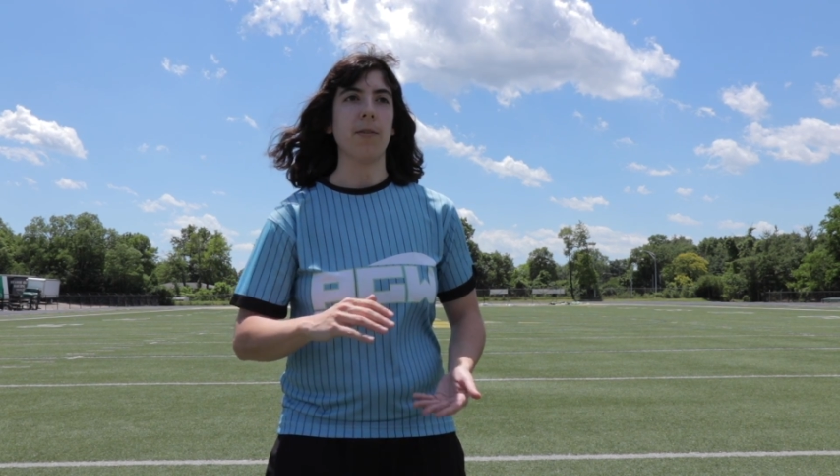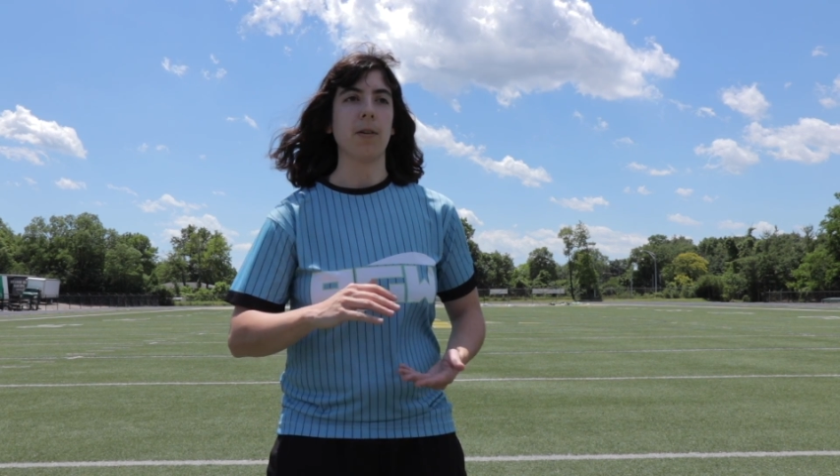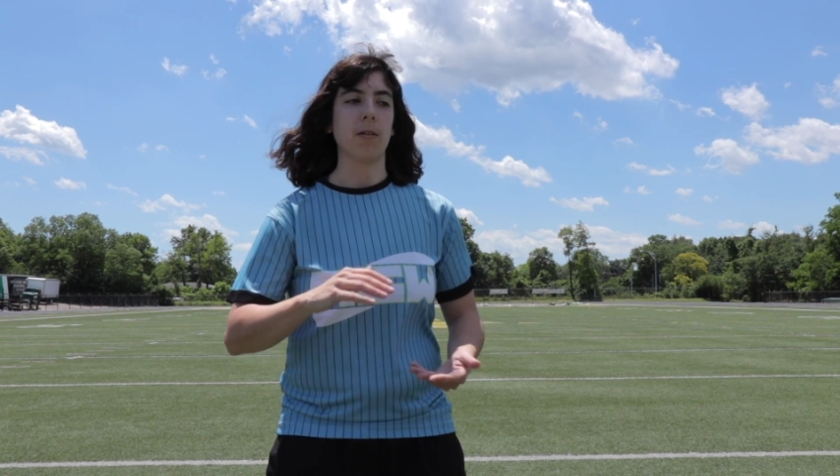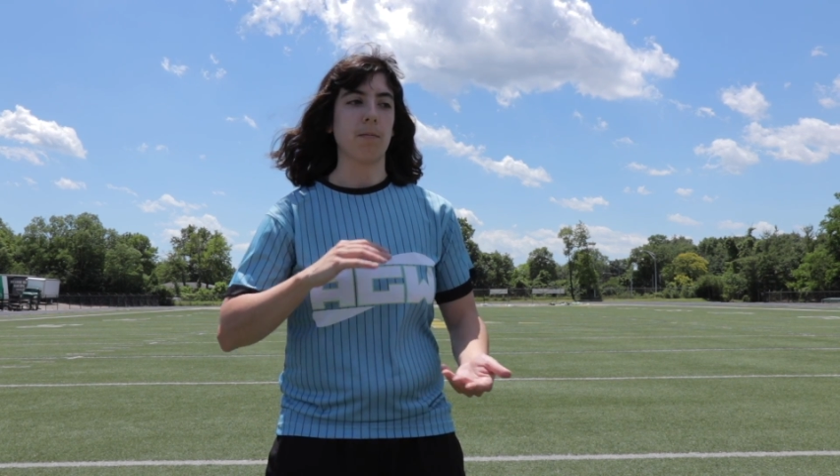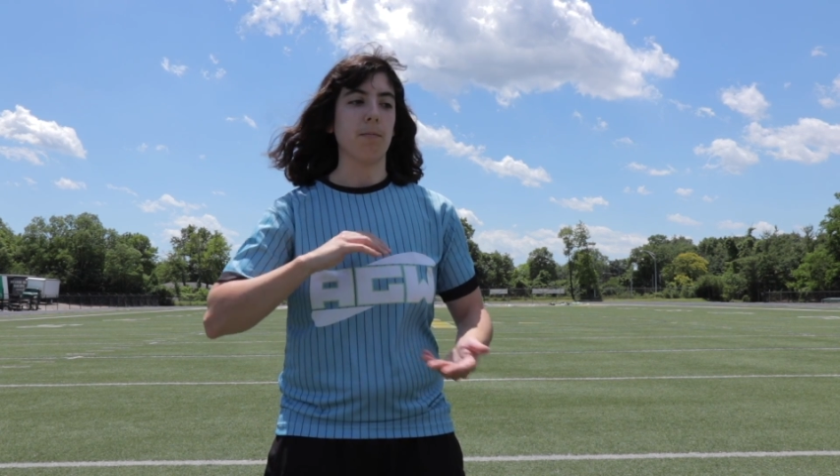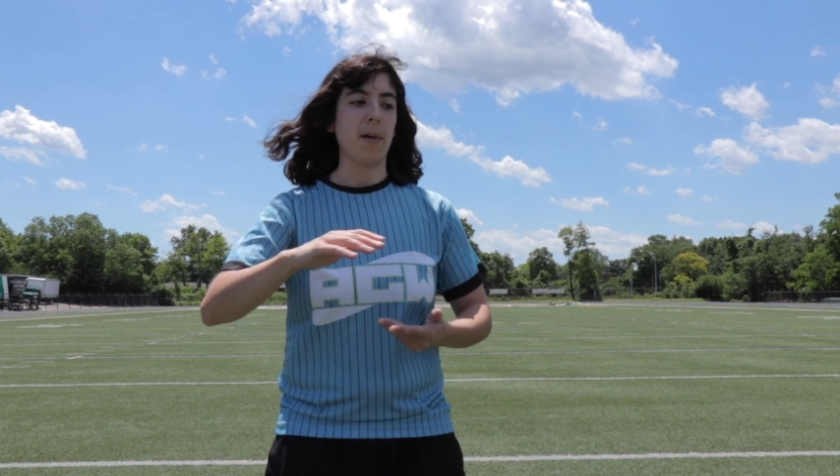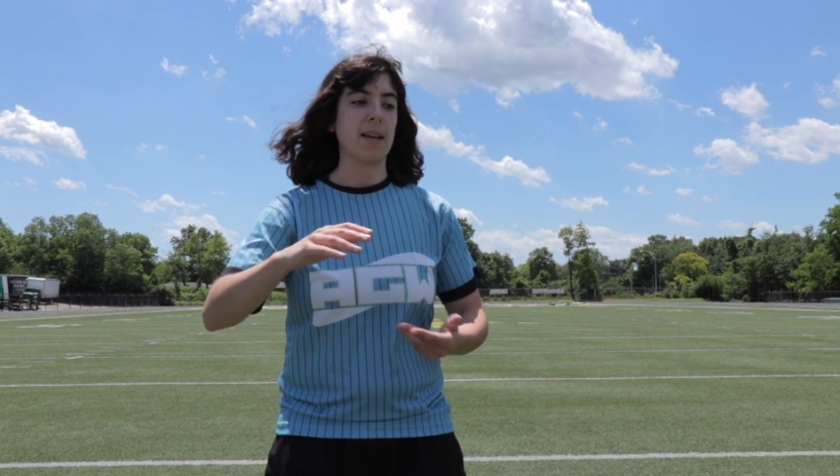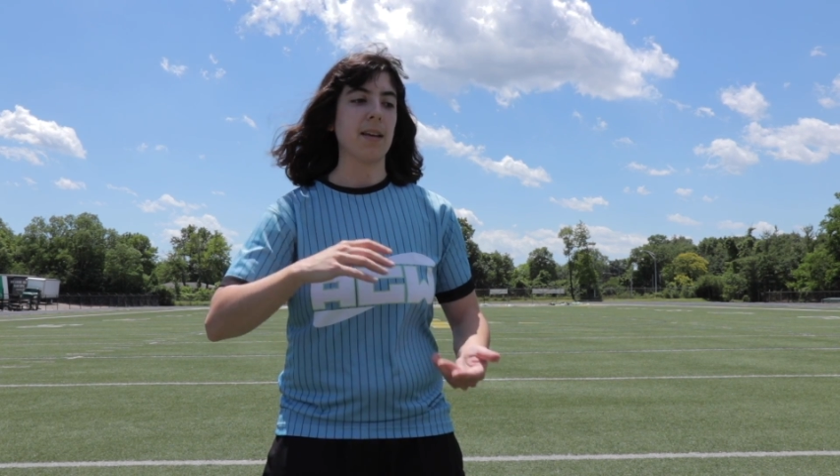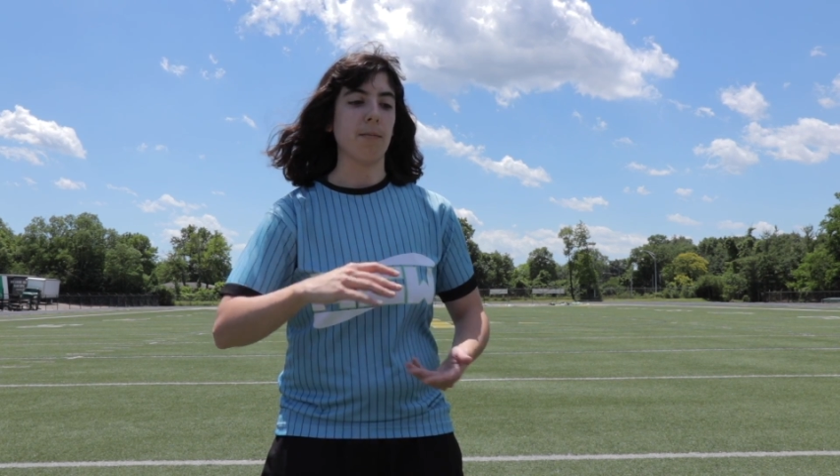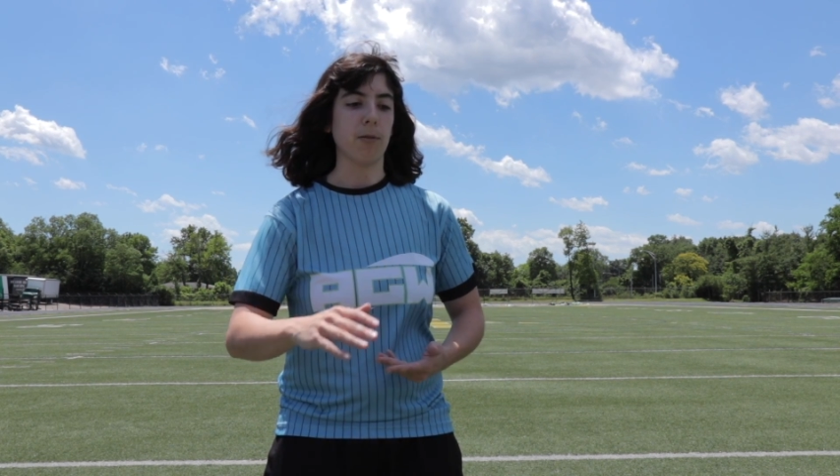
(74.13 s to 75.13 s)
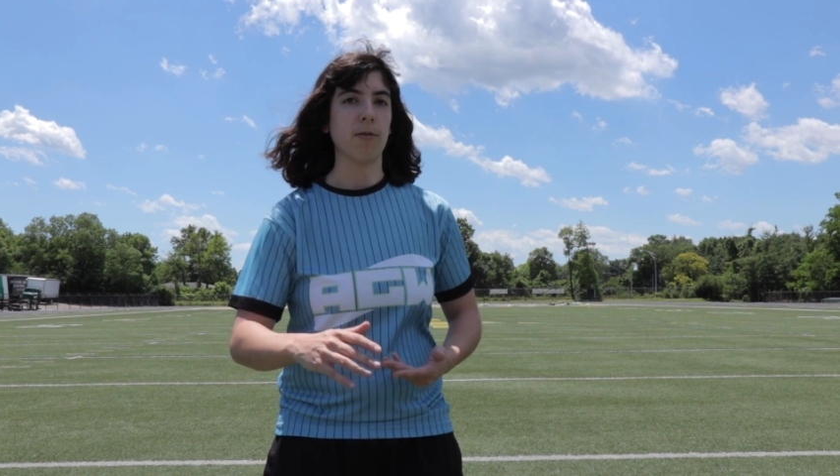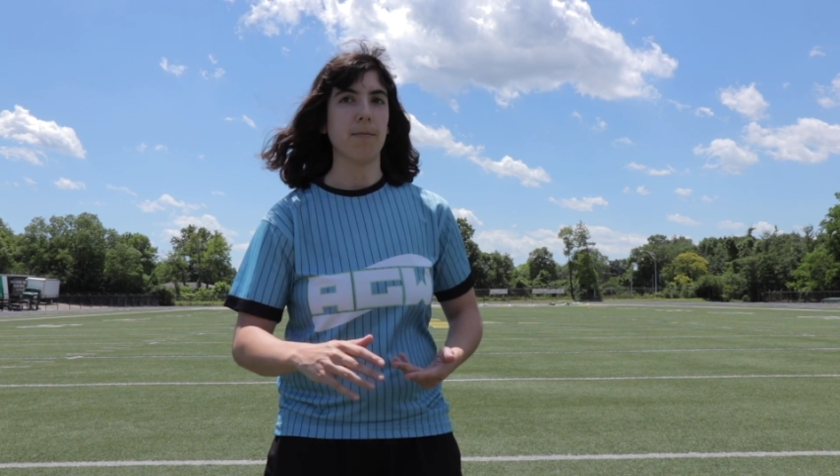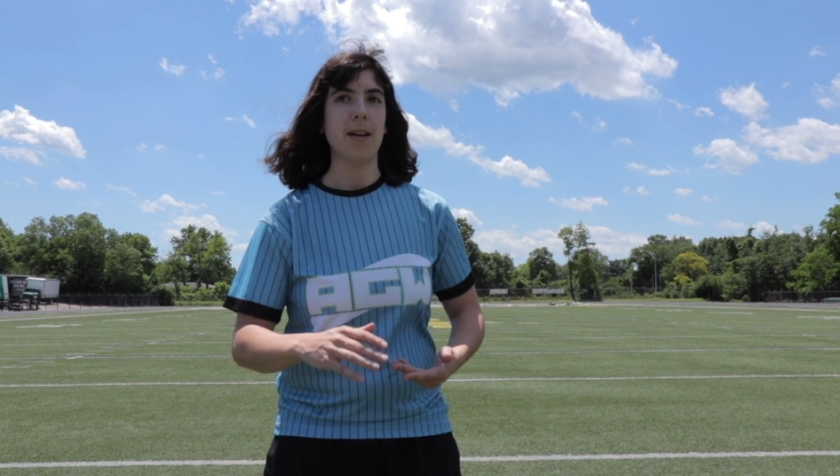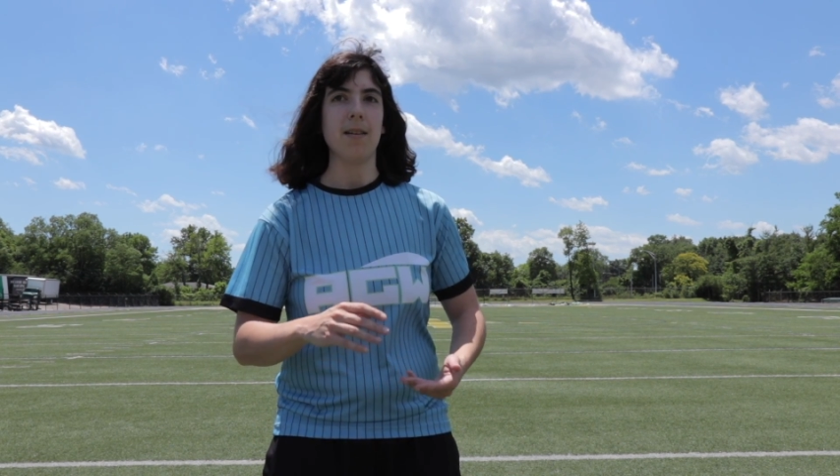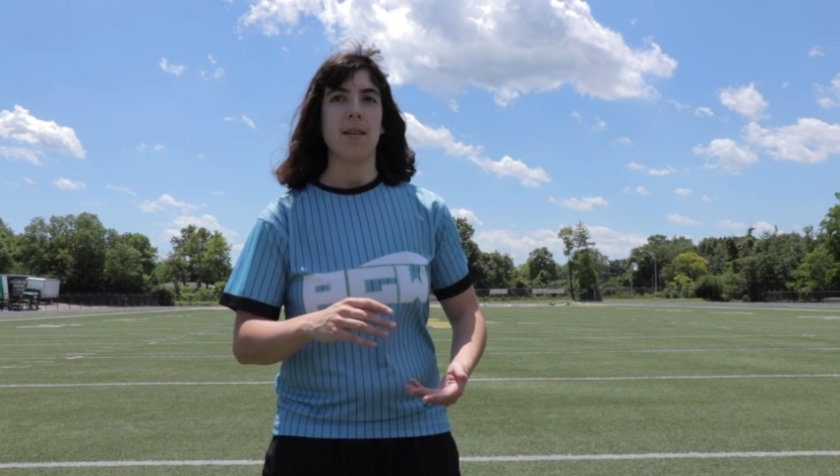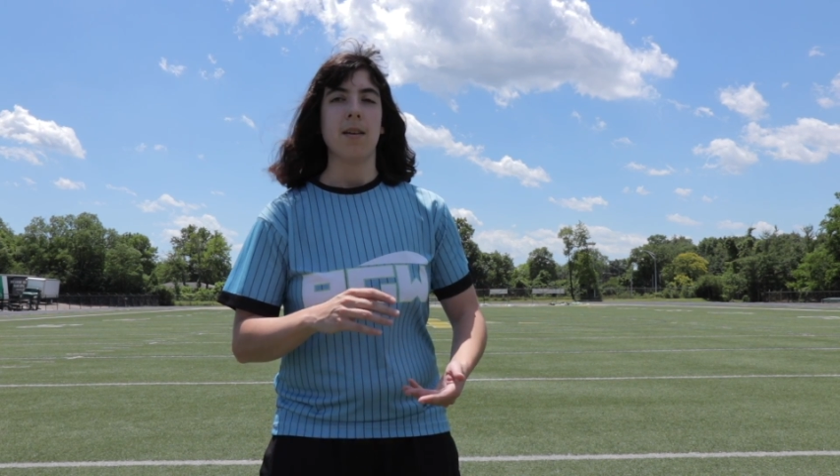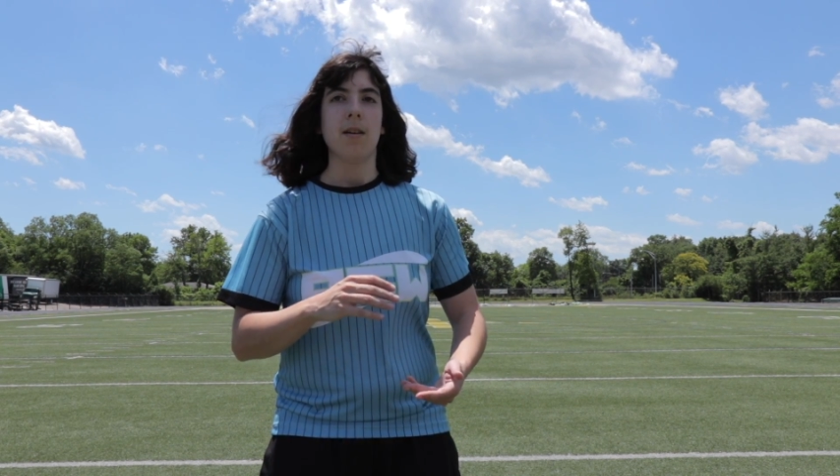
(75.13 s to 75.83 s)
you're making improvement